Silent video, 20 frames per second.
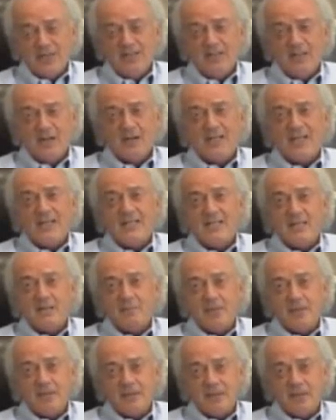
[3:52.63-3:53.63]
They're
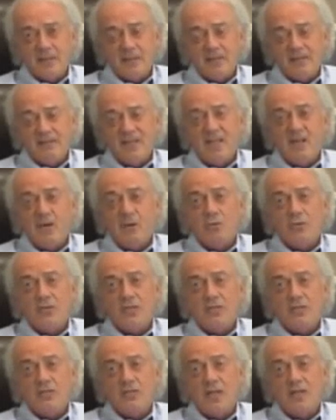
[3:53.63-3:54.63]
independent. They don't
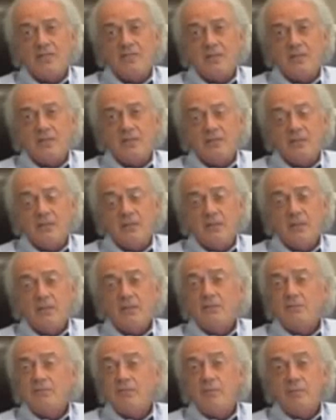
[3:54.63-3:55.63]
need nothing
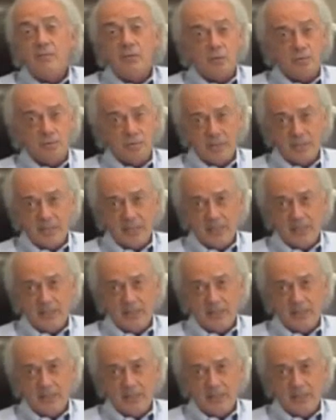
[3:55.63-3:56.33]
from nobody.